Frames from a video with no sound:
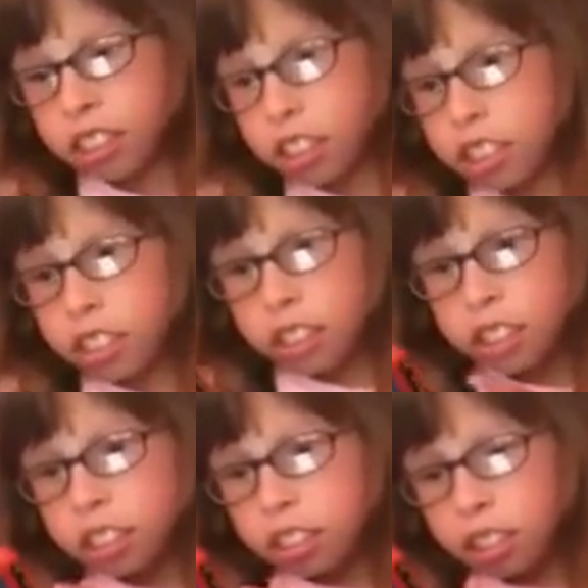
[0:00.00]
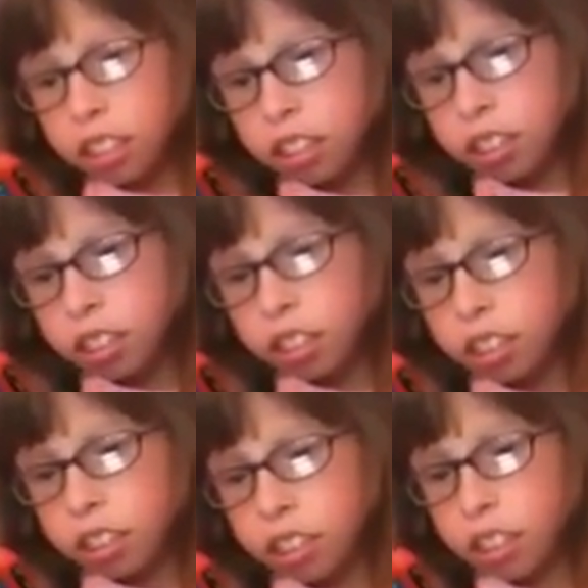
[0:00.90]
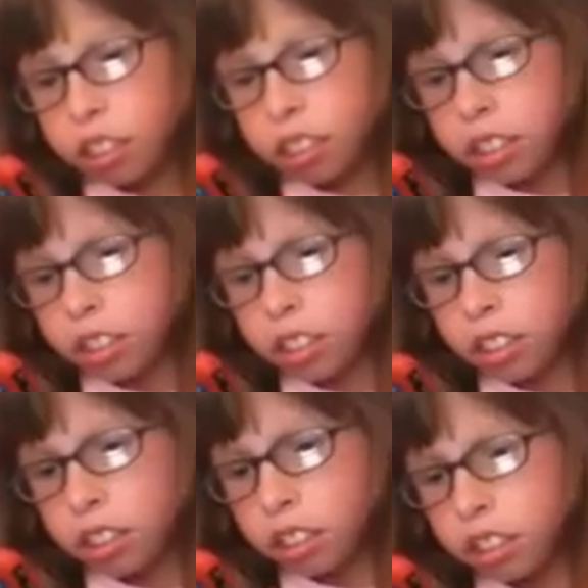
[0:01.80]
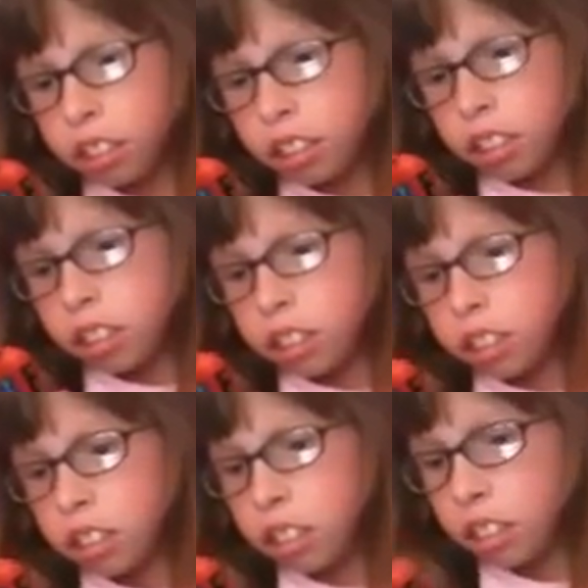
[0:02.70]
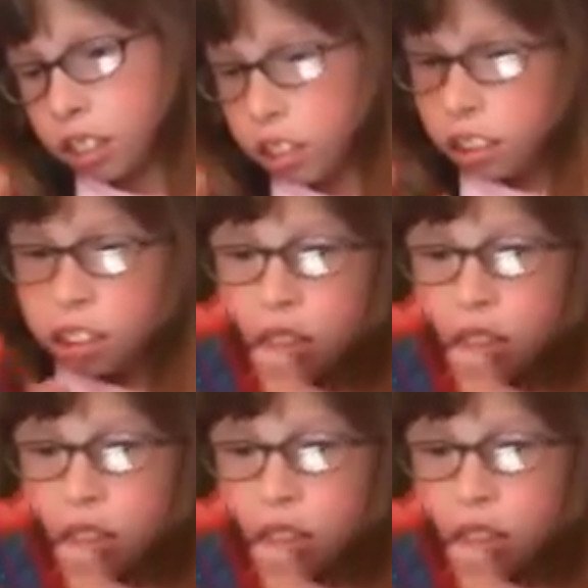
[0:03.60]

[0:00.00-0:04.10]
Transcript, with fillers: Then after that, we will go to the virtual keyboard and have you